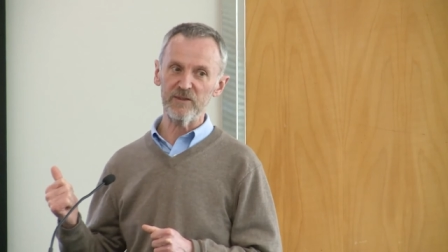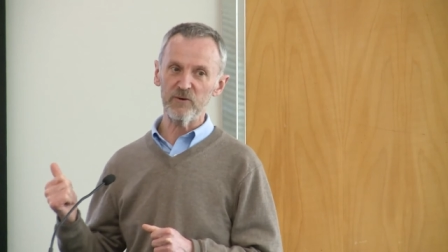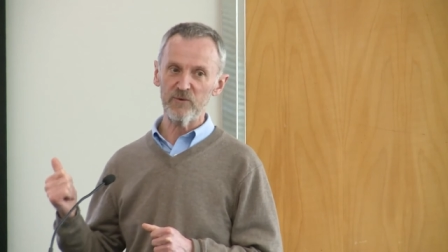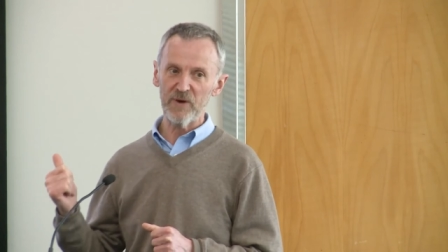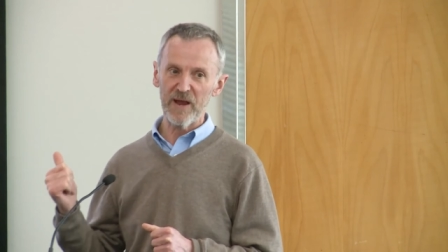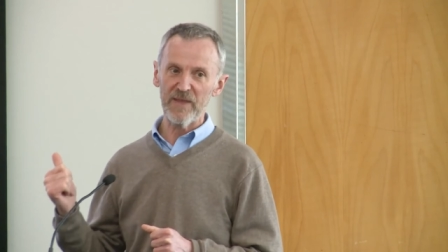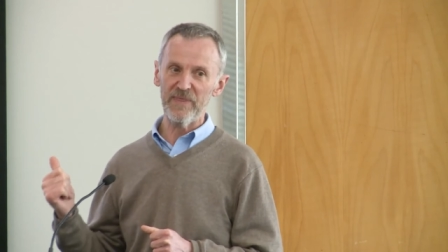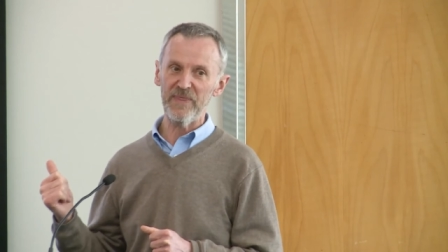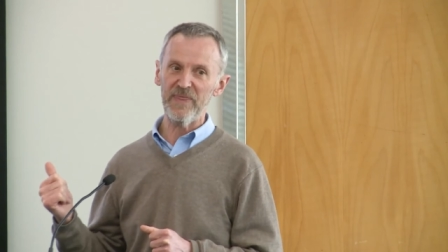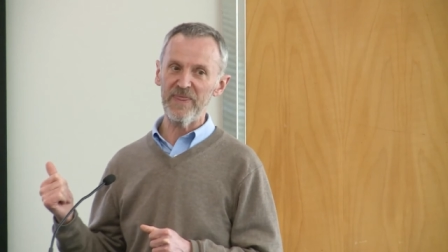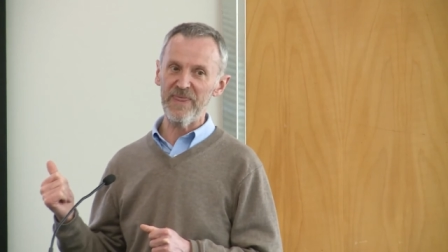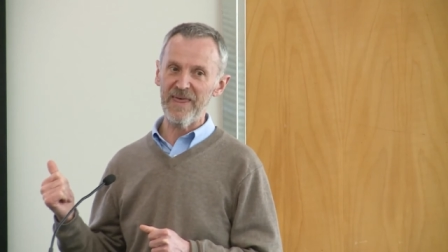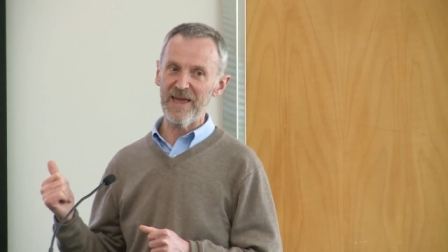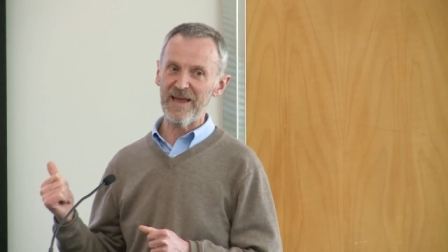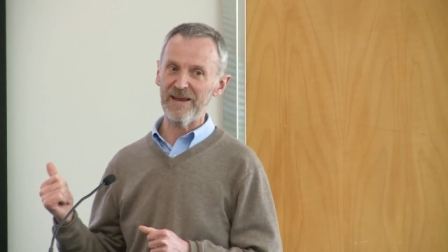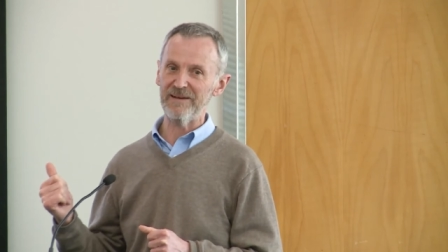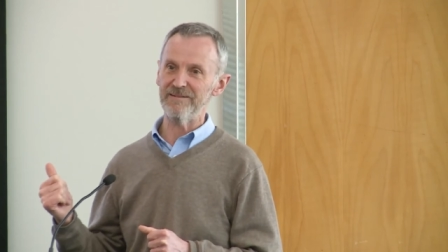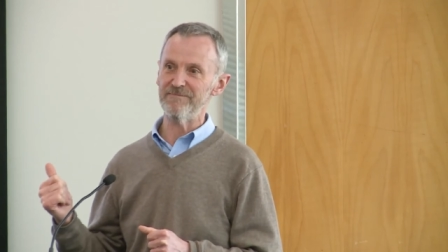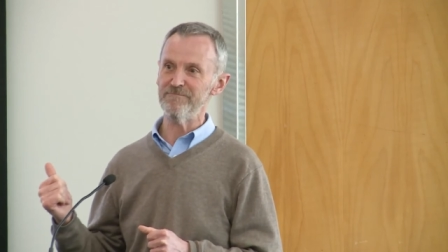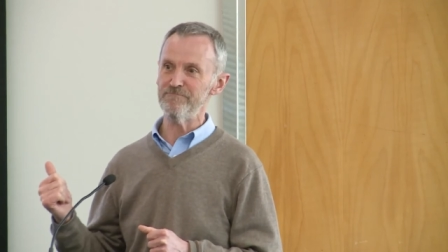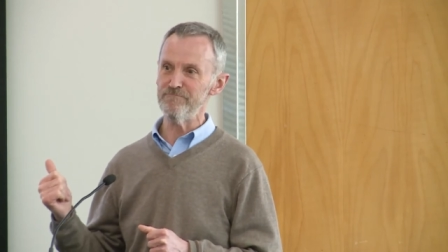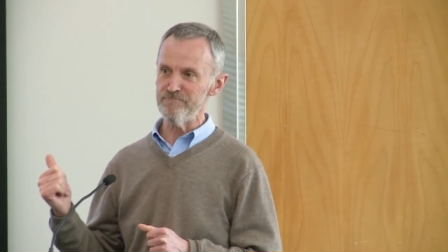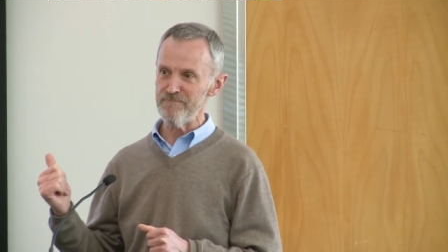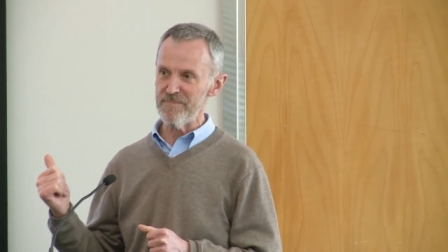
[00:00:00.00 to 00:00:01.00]
There aren't
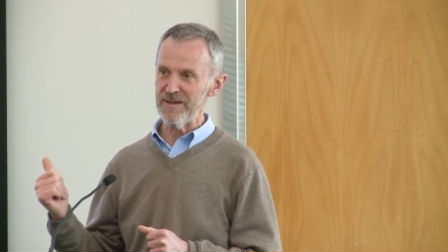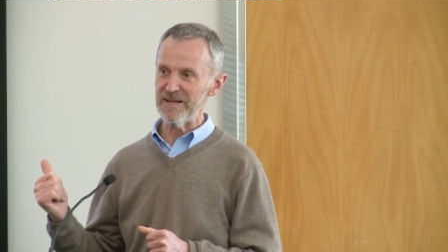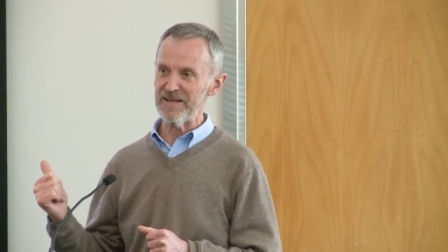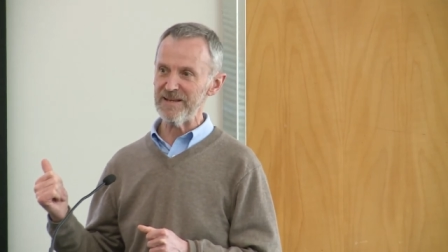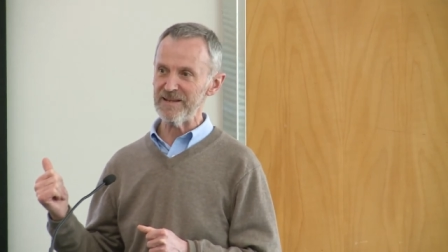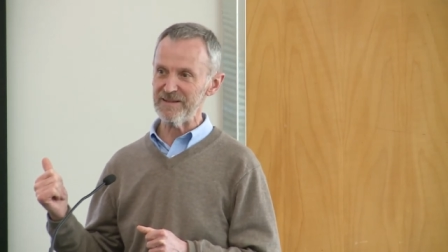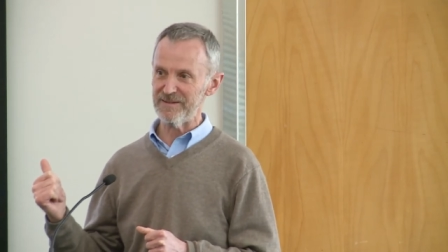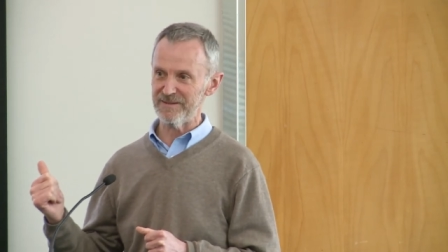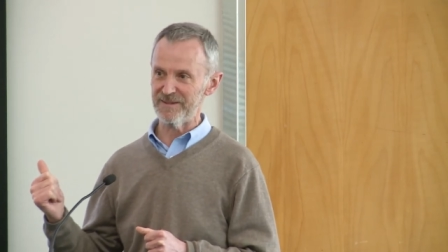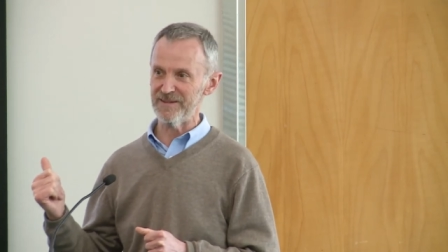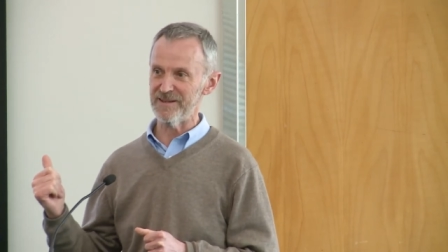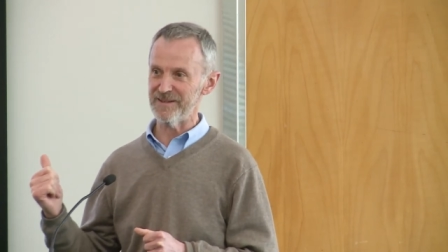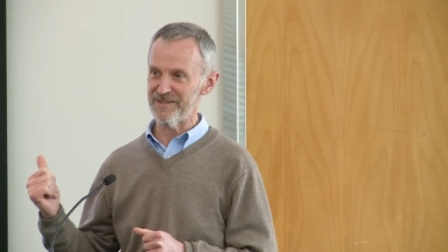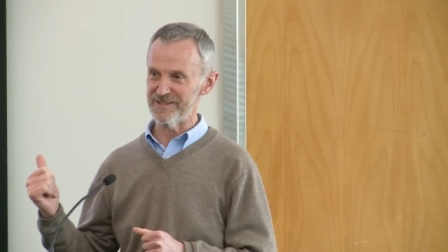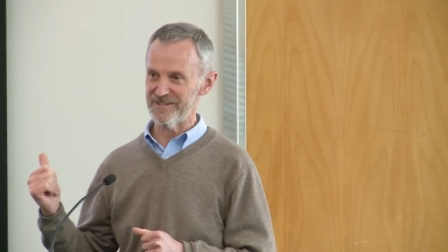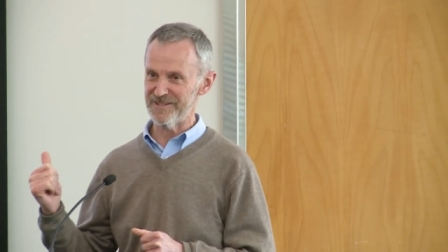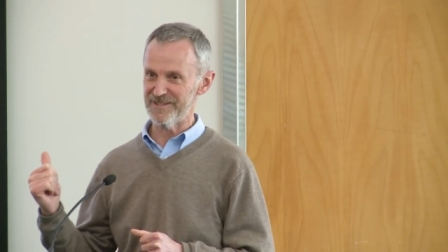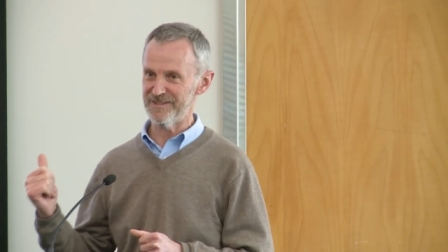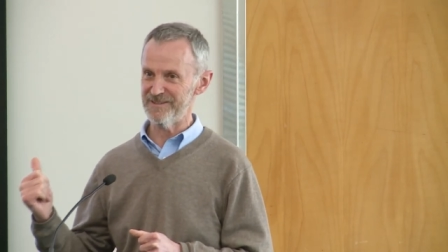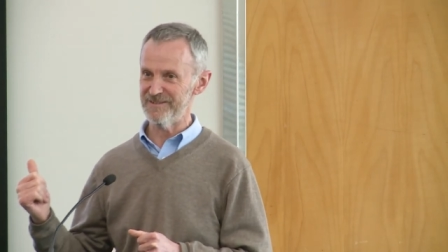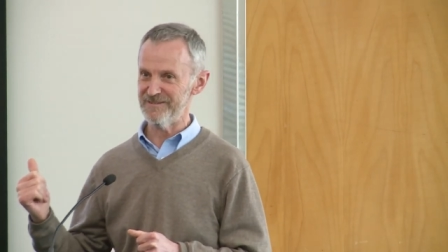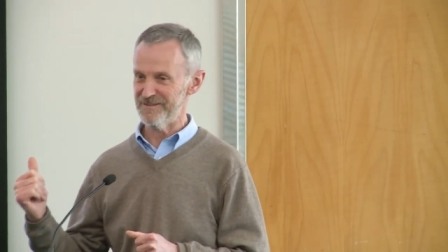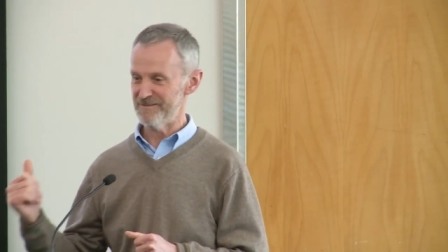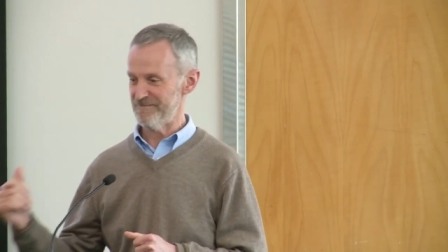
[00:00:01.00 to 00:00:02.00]
that many
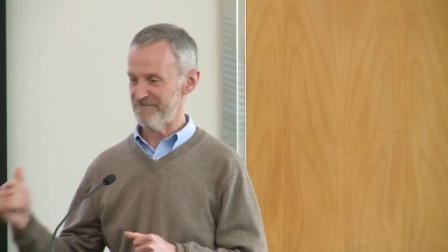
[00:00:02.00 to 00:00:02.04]
things